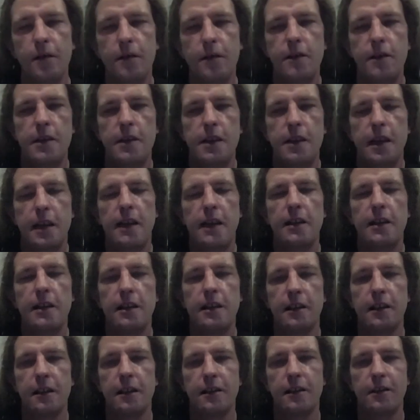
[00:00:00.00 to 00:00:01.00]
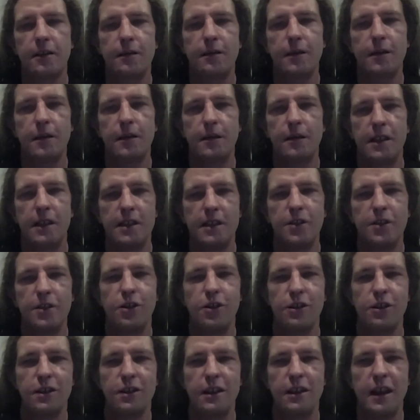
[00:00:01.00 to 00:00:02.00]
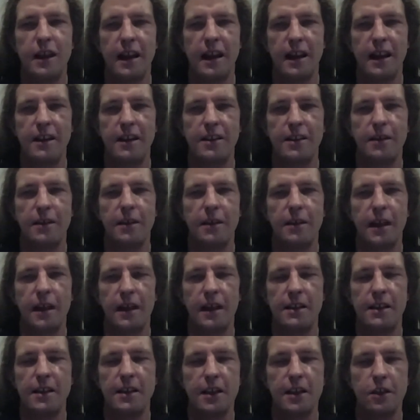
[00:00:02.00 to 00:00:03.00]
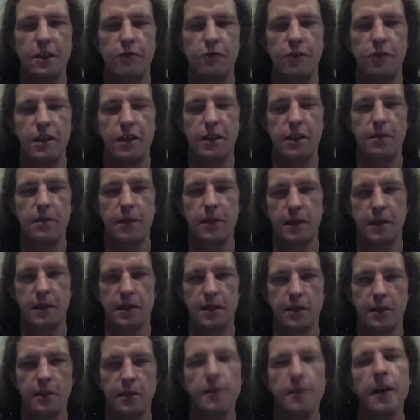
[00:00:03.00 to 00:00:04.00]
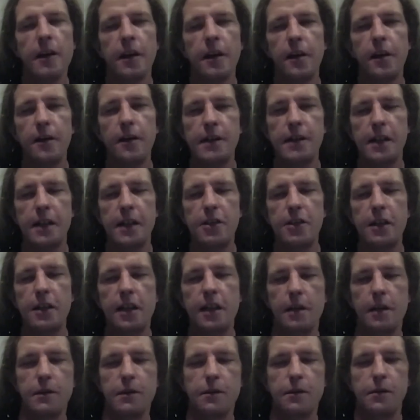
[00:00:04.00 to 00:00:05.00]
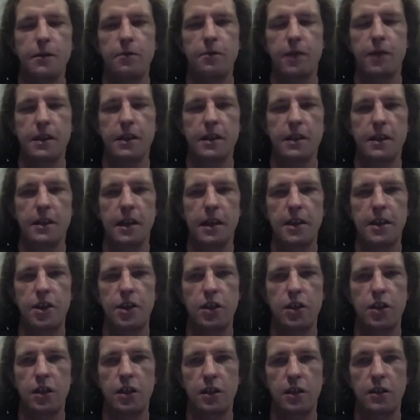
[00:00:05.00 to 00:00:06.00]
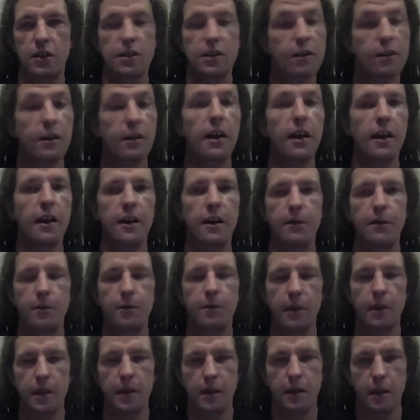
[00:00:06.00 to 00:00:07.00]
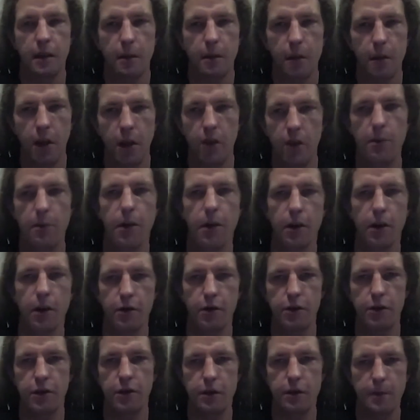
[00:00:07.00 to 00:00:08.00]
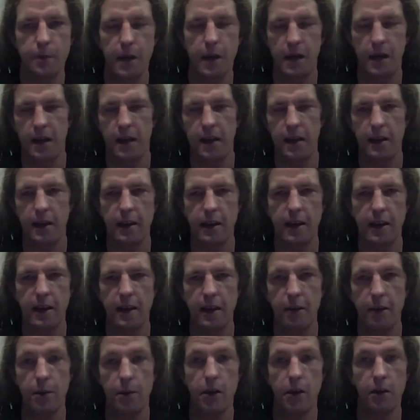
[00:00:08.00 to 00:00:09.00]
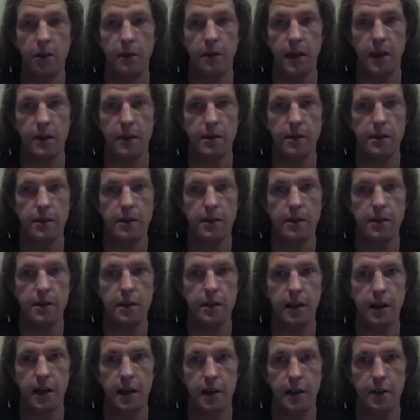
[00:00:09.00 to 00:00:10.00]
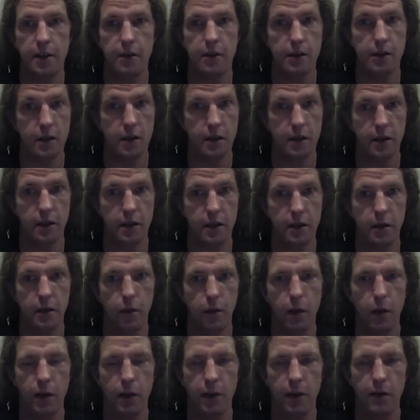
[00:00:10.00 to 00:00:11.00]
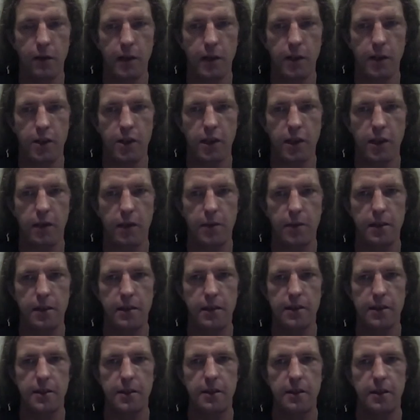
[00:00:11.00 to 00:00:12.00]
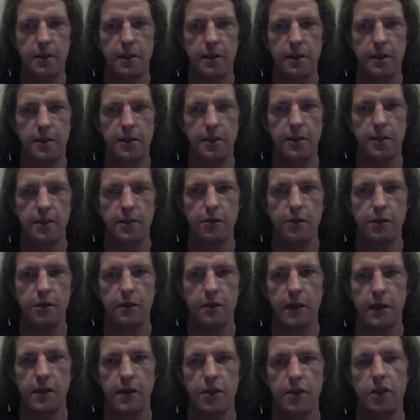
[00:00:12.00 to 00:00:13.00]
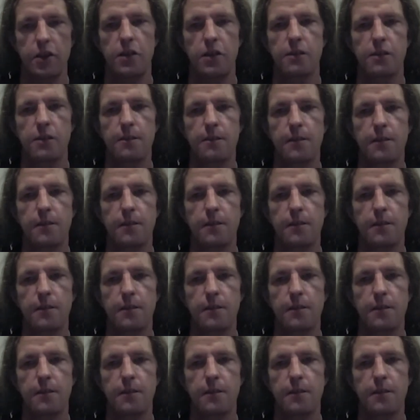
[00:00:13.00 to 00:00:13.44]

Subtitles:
the title of this talk today, so the ICO Risk Bundle, this actually comes from a presentation, from a blog post by Leo Polovets, who's a well-known venture capitalist at Sousa Ventures.